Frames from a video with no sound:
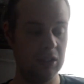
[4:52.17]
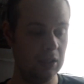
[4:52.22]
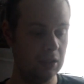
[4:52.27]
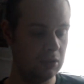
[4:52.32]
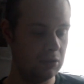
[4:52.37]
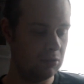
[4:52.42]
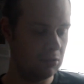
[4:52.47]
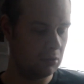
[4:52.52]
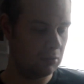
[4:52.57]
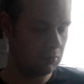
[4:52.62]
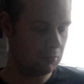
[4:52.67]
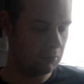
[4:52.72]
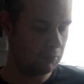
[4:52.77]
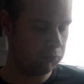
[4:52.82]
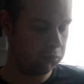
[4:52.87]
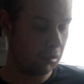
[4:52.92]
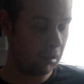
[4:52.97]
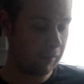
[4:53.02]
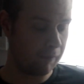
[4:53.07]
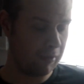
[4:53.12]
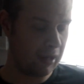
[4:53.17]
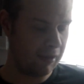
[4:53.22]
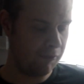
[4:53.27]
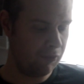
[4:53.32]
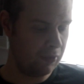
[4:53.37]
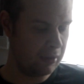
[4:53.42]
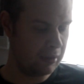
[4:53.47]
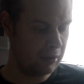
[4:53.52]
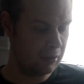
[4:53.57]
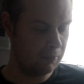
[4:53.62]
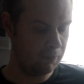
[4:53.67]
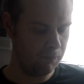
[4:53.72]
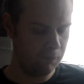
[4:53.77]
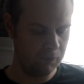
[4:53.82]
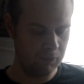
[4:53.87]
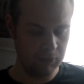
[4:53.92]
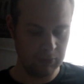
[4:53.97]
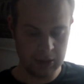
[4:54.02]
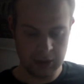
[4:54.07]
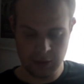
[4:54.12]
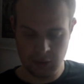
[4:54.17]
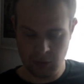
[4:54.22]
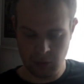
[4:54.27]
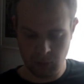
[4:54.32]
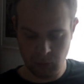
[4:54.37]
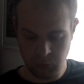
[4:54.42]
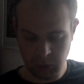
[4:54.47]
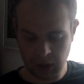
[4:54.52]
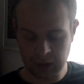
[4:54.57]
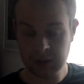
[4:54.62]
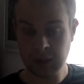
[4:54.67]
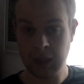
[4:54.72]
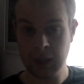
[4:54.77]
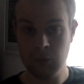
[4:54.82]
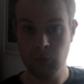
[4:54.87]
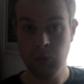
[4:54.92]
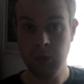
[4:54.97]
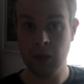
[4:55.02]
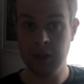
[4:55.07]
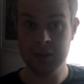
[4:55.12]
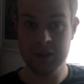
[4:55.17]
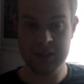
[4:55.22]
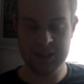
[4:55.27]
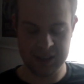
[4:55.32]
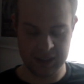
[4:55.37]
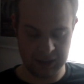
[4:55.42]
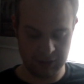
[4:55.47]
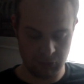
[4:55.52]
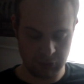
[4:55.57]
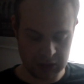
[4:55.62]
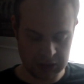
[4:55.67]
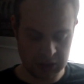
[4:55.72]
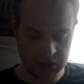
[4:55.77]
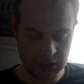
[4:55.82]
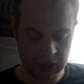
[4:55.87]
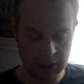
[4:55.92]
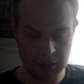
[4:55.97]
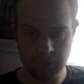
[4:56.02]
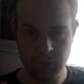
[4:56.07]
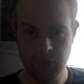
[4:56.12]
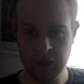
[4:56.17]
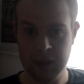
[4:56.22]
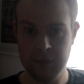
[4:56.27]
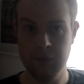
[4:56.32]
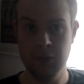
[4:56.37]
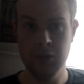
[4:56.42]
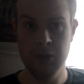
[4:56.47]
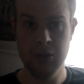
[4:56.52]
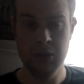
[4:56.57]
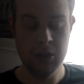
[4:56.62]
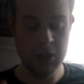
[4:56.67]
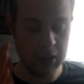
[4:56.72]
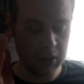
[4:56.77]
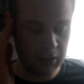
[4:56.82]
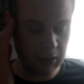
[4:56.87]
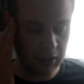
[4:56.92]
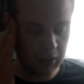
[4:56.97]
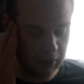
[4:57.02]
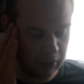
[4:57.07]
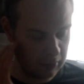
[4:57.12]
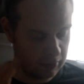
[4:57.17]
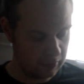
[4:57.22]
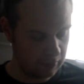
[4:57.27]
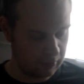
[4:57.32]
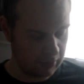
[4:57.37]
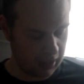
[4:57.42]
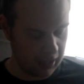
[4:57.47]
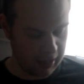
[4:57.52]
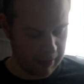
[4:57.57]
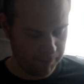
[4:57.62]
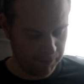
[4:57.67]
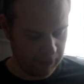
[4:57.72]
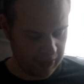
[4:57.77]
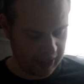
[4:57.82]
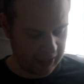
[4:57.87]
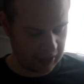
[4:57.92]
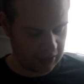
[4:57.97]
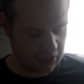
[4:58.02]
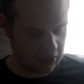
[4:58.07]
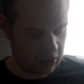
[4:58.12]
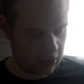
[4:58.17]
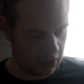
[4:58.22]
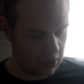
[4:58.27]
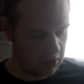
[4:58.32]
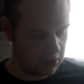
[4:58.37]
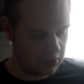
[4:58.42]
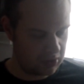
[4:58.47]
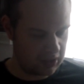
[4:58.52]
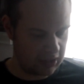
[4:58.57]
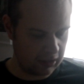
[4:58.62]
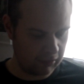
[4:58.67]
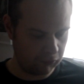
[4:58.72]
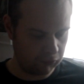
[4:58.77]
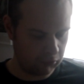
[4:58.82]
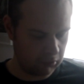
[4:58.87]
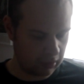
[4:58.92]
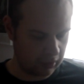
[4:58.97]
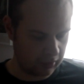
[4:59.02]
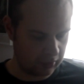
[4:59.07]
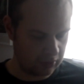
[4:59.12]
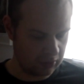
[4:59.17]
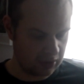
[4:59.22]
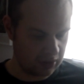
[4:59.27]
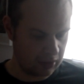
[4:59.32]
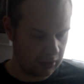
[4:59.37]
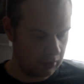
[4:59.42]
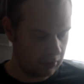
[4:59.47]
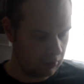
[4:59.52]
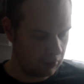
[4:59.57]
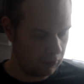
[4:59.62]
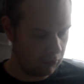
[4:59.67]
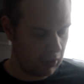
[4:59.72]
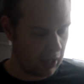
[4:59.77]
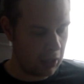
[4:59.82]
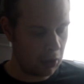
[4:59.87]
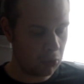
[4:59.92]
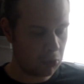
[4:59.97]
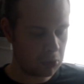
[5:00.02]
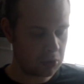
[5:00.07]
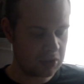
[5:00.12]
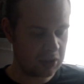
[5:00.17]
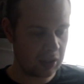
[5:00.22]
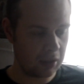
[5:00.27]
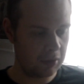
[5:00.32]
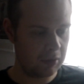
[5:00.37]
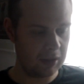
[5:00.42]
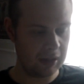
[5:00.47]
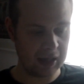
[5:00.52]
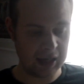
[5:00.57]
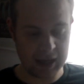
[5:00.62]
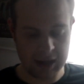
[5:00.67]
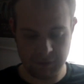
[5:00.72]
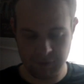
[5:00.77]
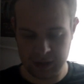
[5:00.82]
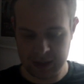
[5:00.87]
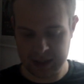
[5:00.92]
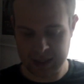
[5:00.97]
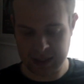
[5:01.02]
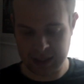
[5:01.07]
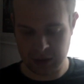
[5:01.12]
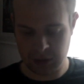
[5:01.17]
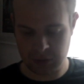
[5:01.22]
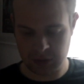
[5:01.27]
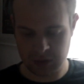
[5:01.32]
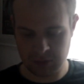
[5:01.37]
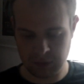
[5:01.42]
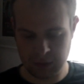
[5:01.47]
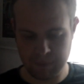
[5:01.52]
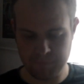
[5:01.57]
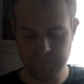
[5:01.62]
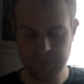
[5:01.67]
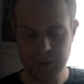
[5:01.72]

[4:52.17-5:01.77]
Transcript: is probably the one I wanted, which are the exclusive ones. They also have announced with